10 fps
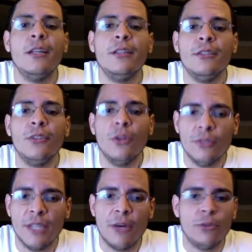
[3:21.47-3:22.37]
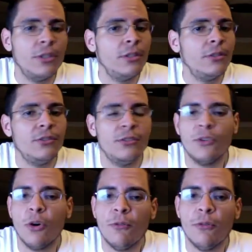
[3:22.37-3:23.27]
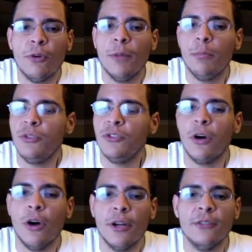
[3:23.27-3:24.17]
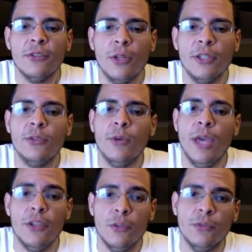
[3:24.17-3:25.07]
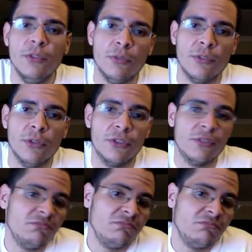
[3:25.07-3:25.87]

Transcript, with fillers: don't doubt, just go for it, put your heart and soul into it, and you will see results.